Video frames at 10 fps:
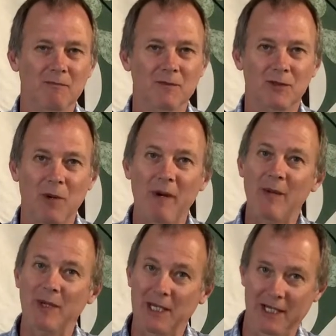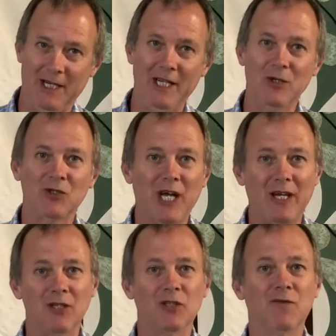So maybe a little
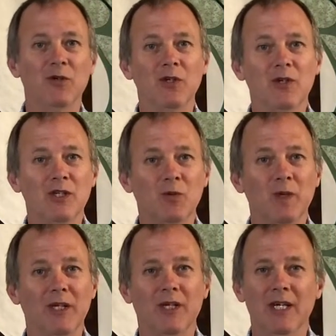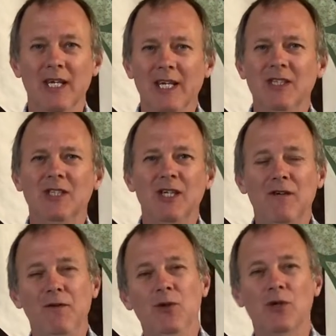challenge for you this week. See if
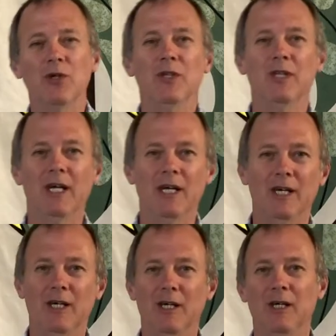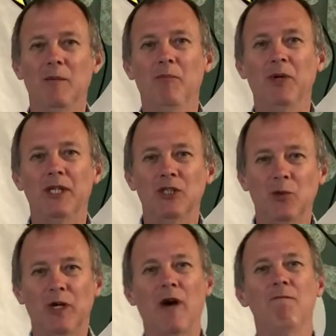you can put into
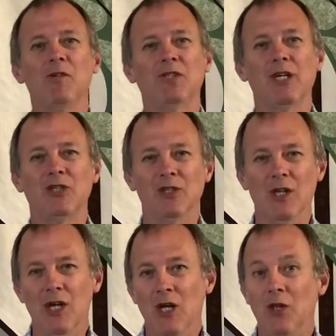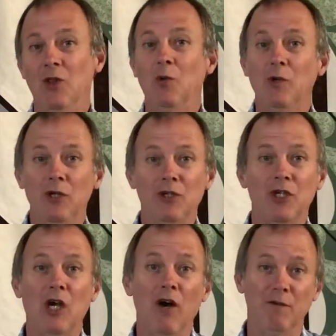a conversation the word
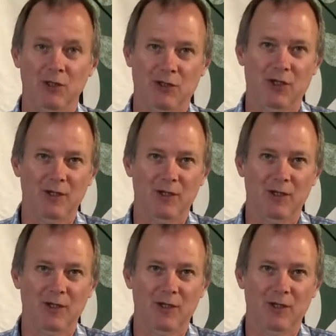covet.